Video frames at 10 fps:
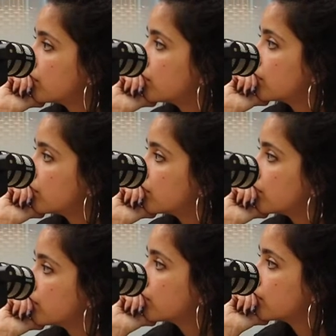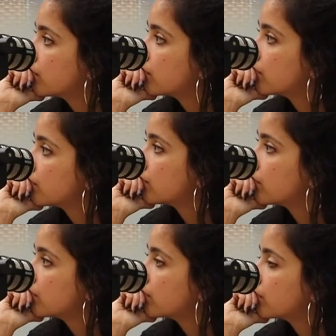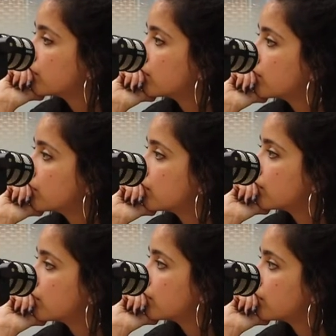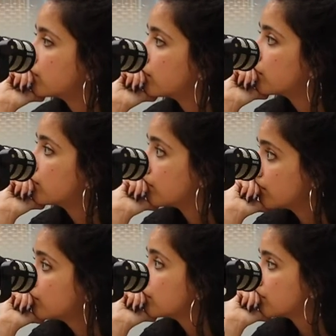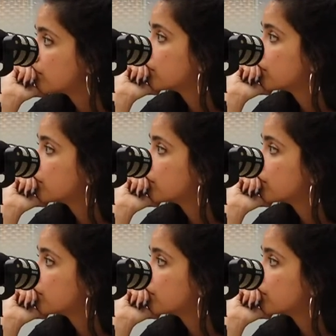[no speech]